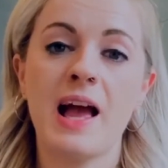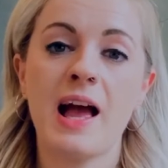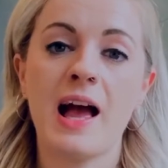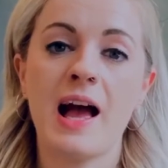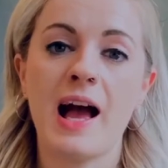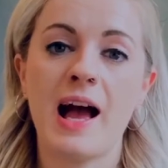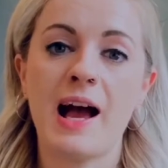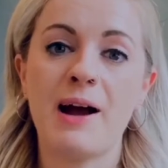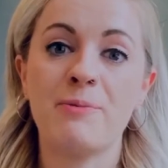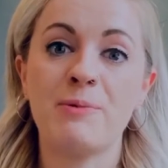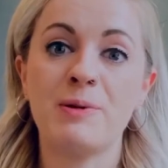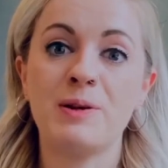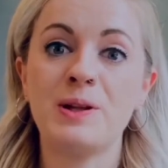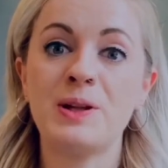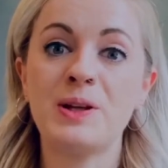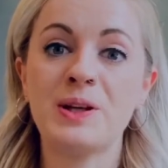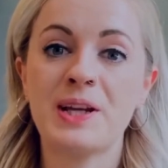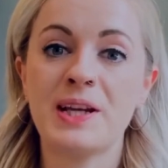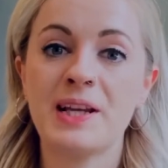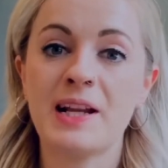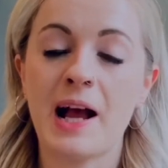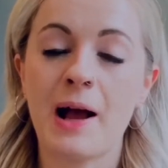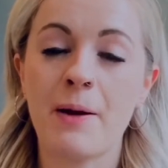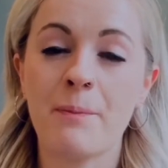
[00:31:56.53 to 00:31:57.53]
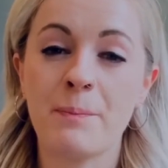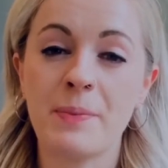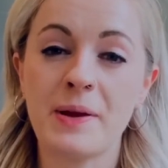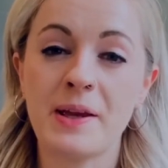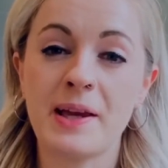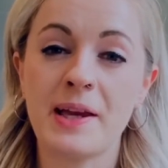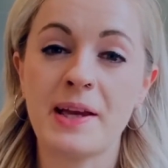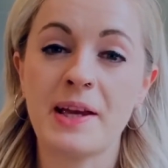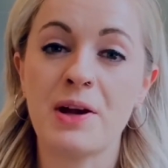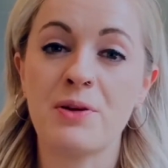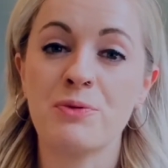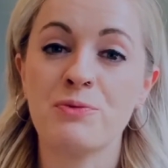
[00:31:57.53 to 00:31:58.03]
and we're looking at
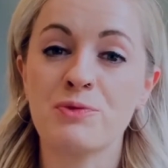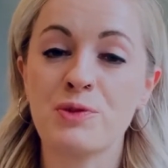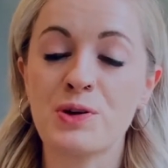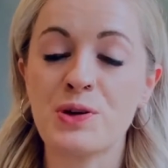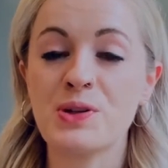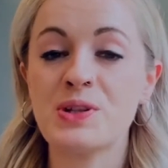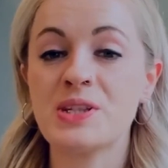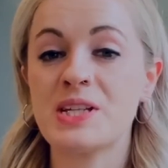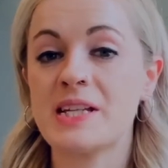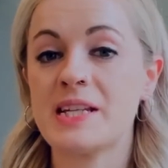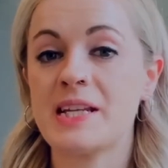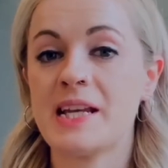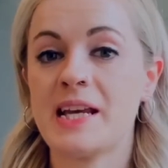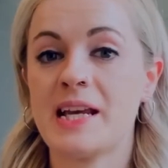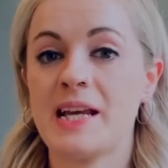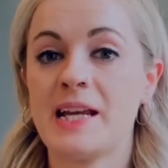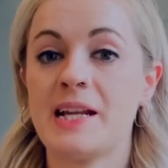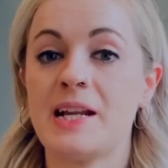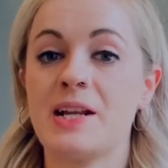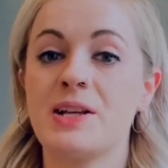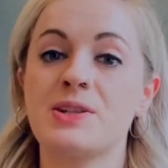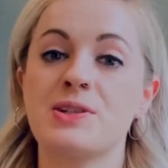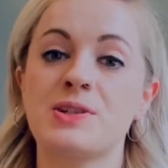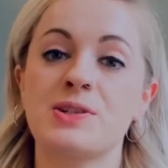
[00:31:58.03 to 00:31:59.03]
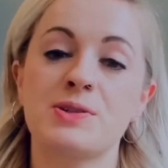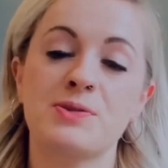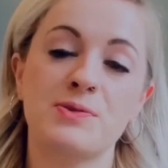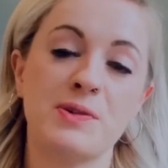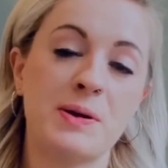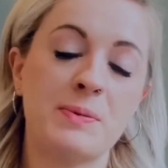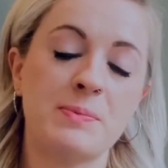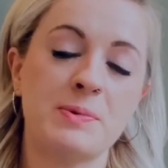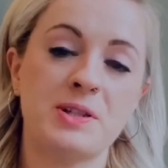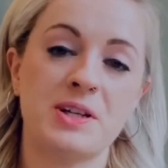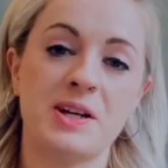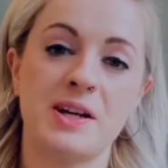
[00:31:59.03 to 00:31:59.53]
being rooted in
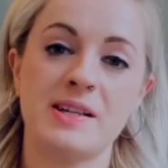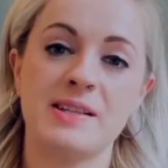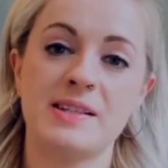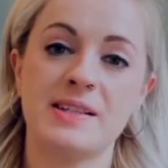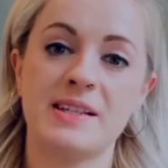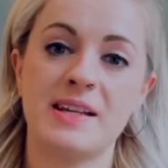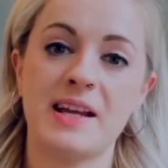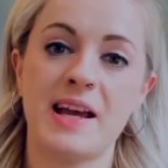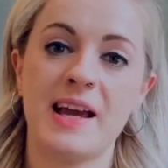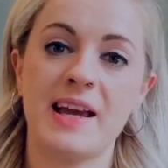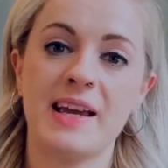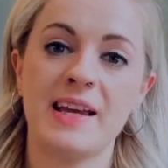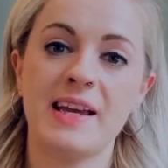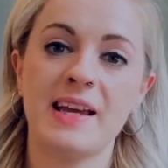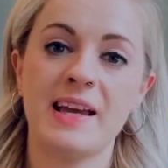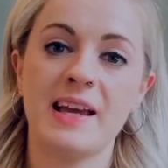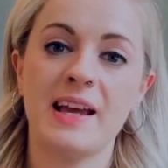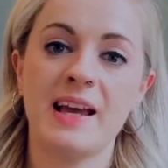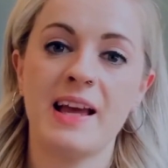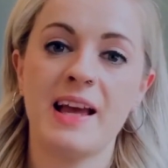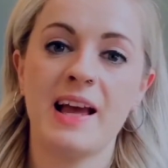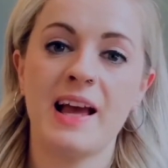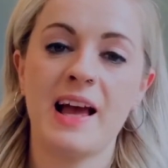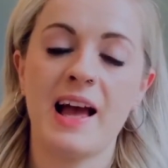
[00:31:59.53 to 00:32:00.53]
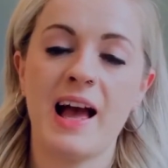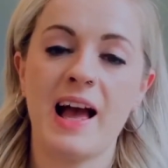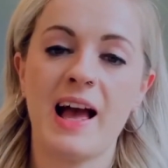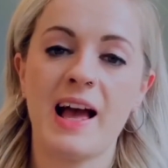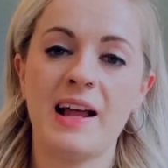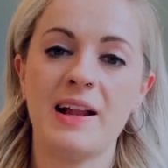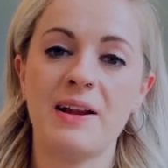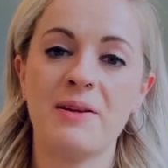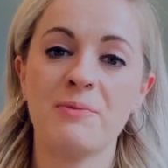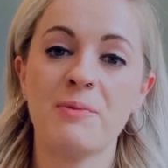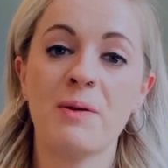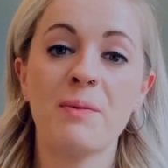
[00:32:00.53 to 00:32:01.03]
scripture today.
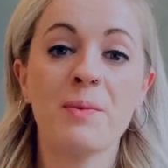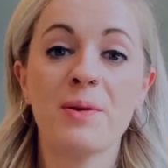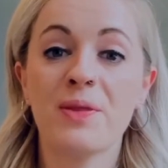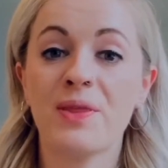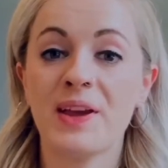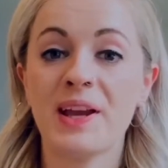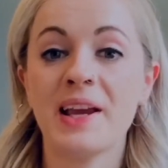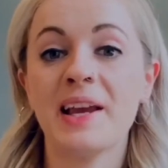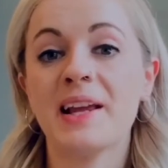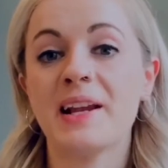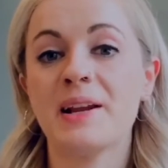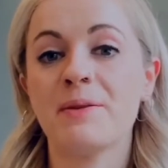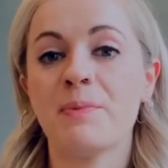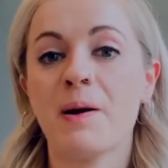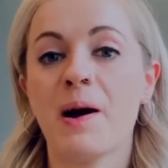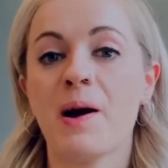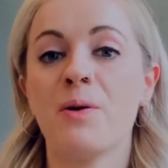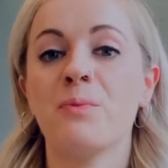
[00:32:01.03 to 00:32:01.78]
And when we're thinking about